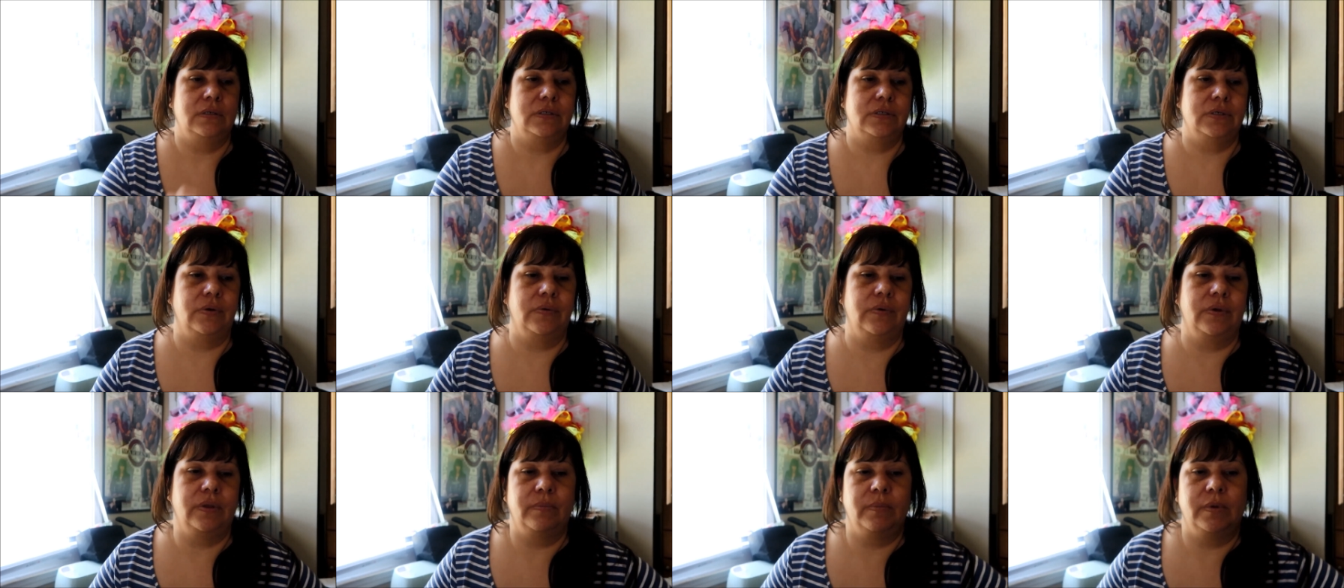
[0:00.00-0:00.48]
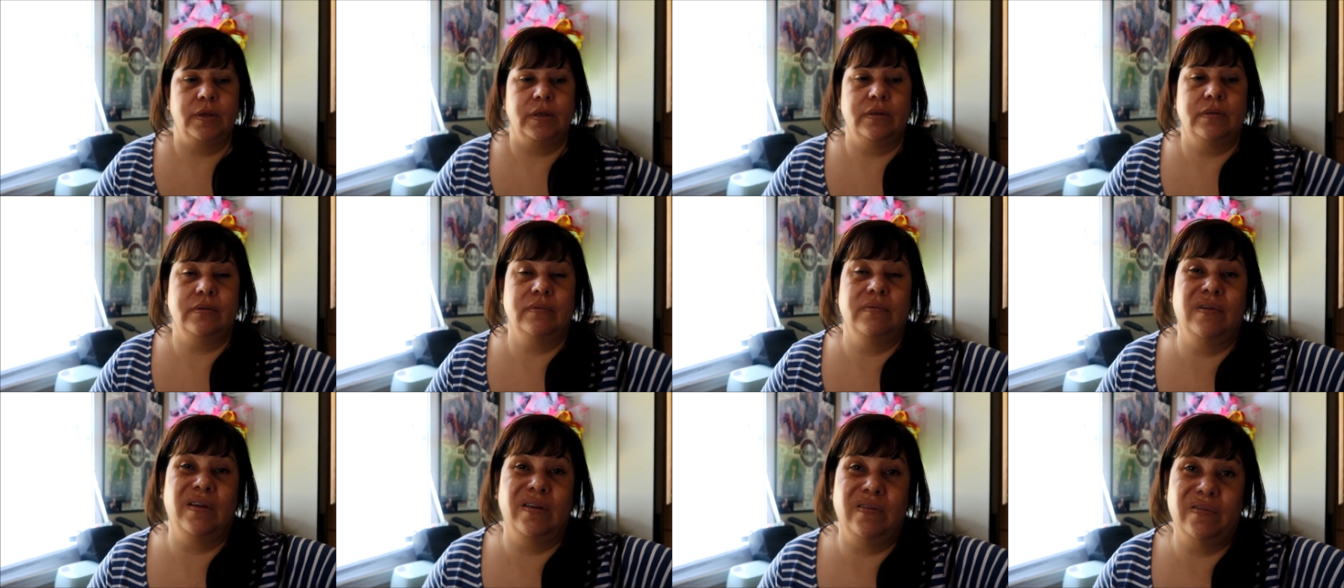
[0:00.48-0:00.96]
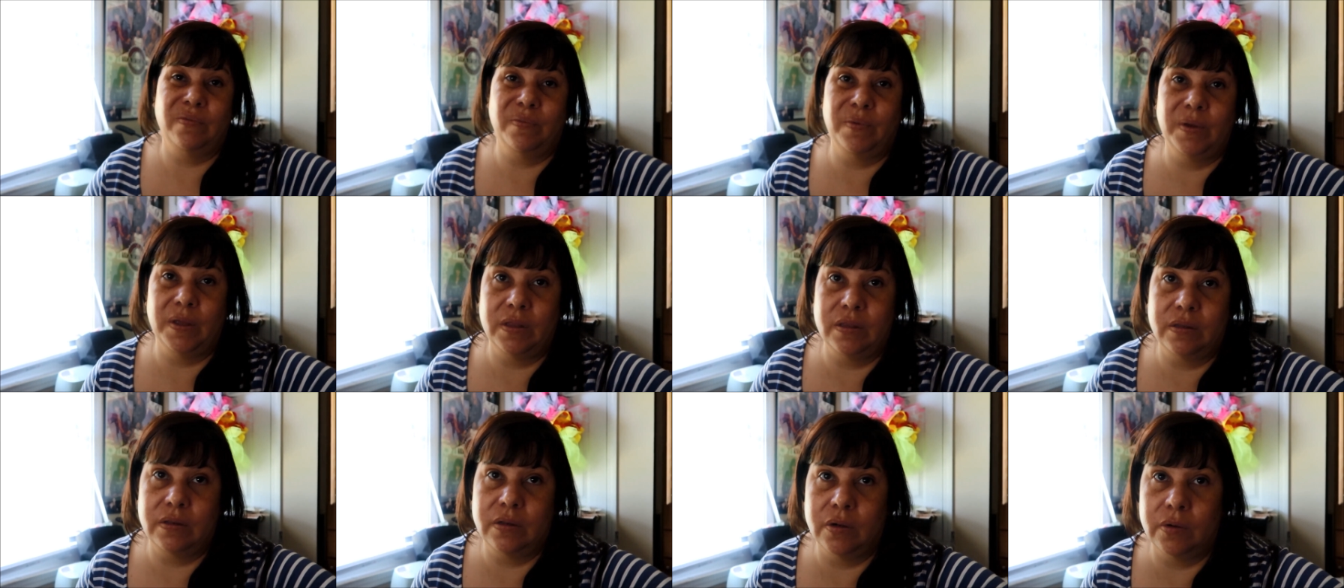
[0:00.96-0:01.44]
towing bill, we have to
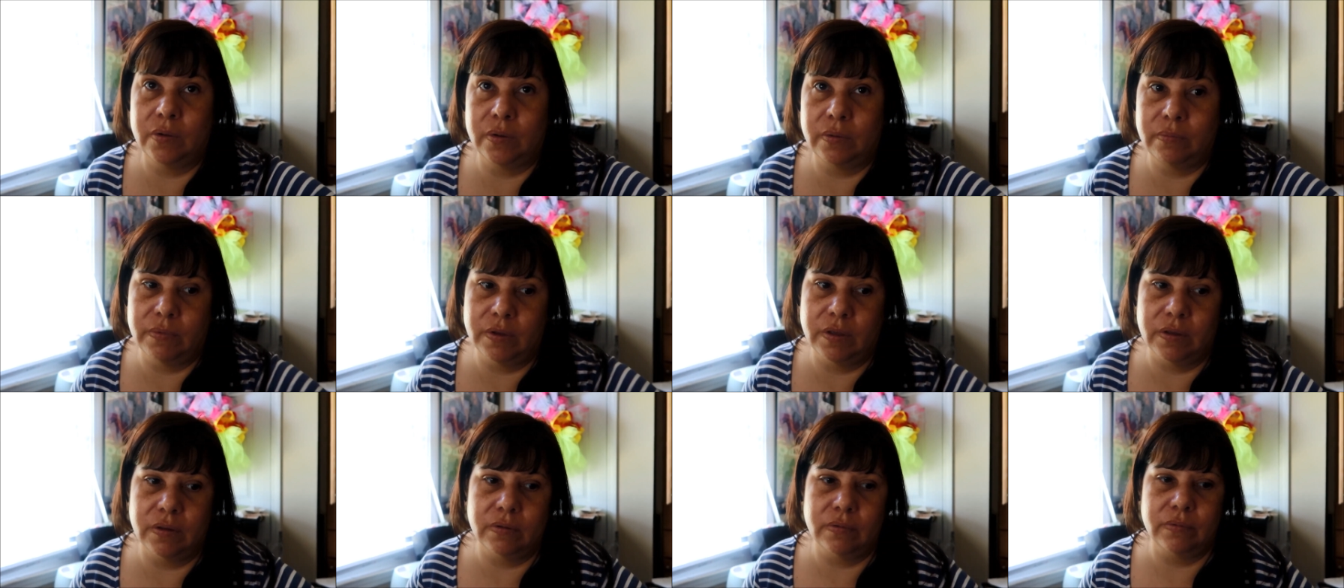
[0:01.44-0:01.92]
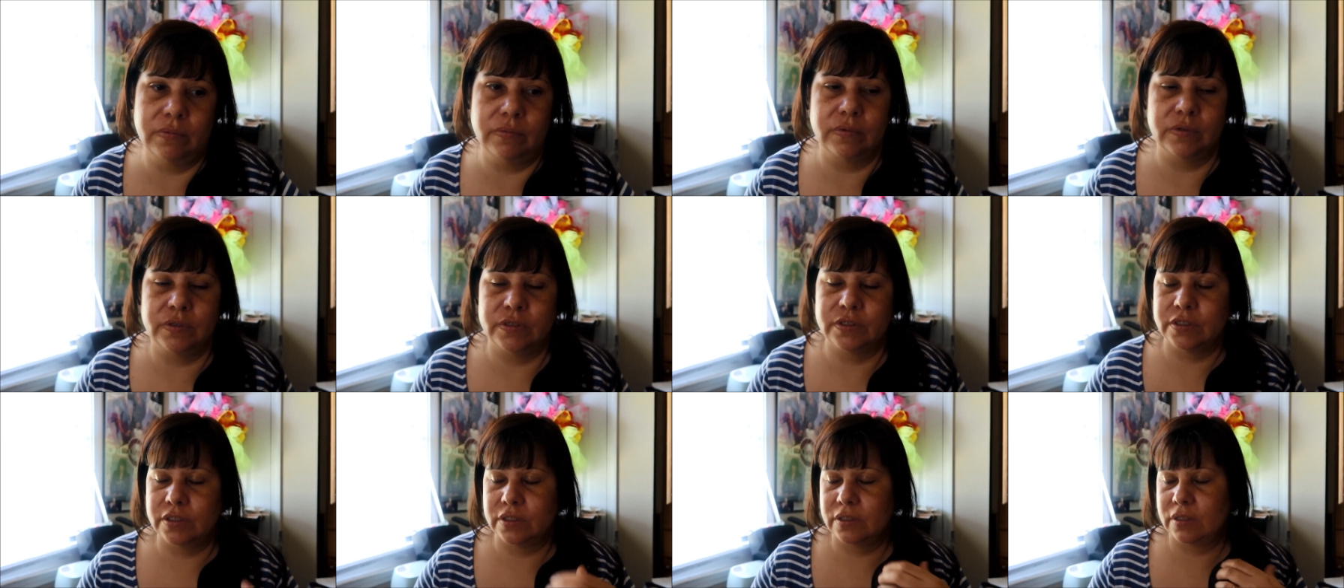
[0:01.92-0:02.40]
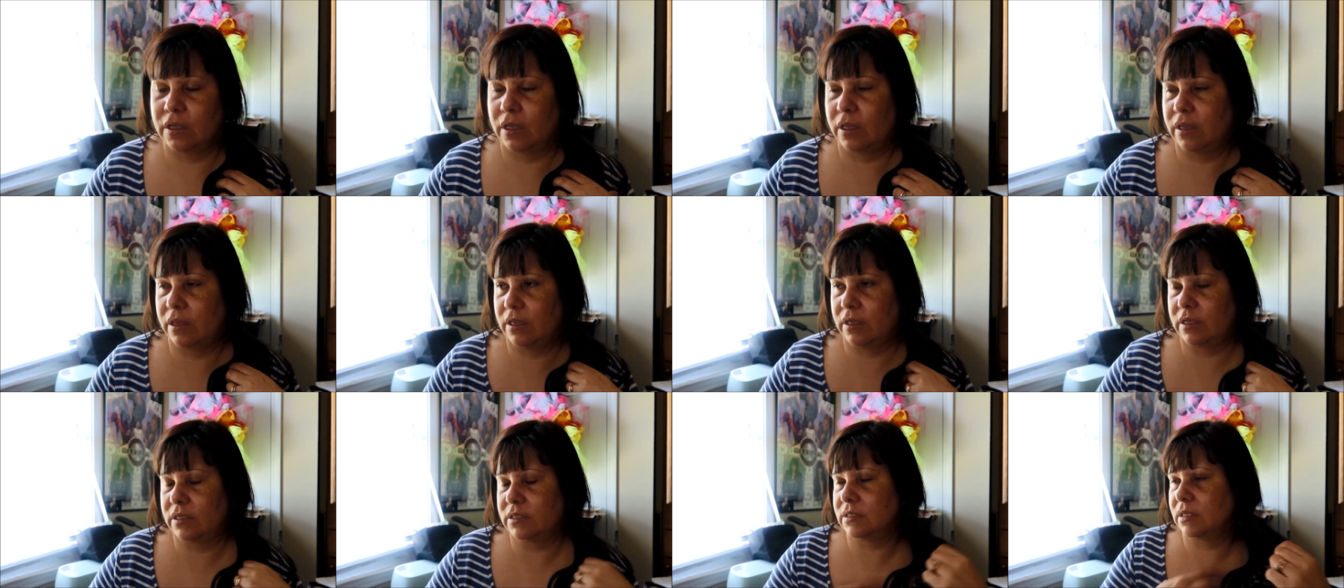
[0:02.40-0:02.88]
pay the towing bill, which I
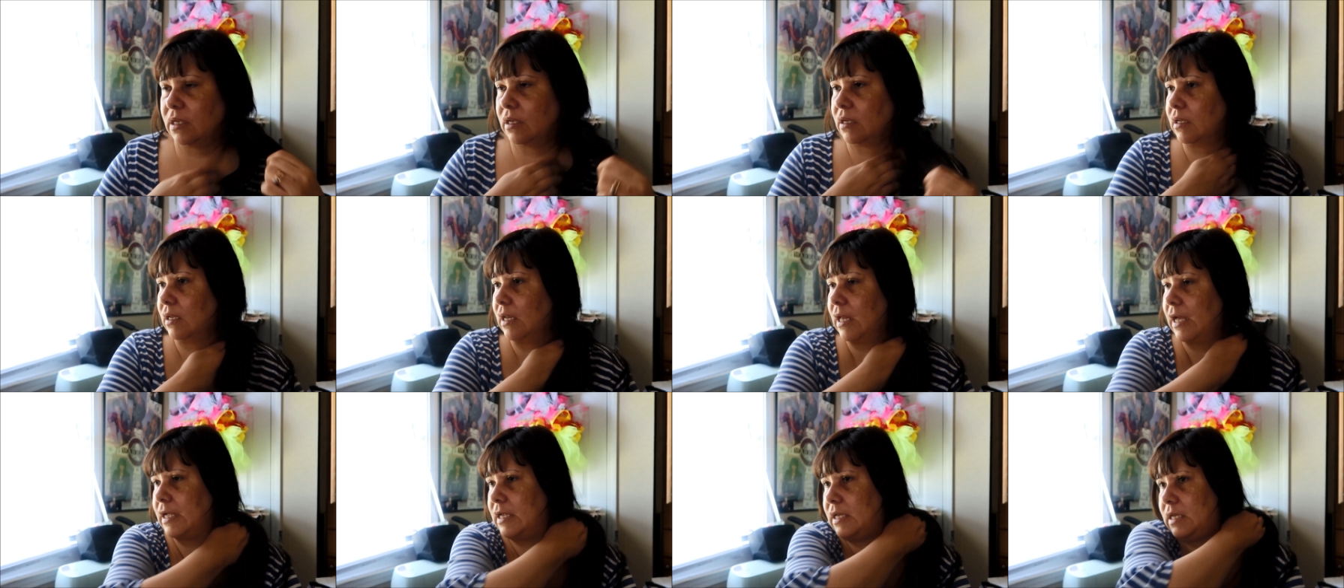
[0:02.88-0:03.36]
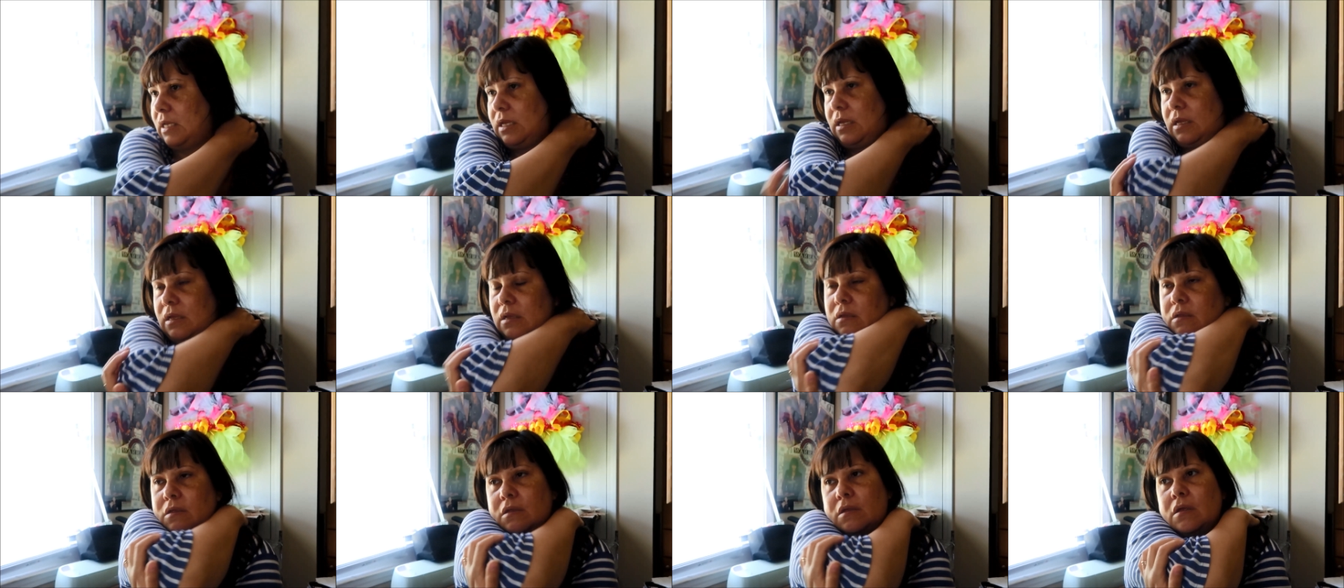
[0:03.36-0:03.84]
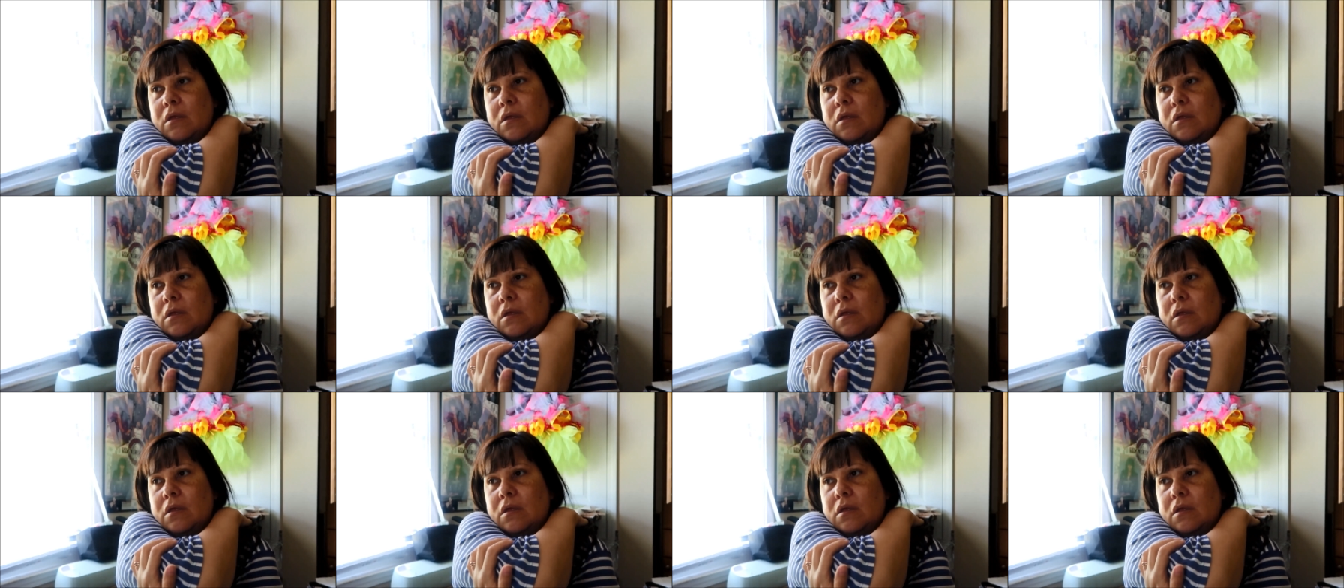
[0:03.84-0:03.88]
think is like $90.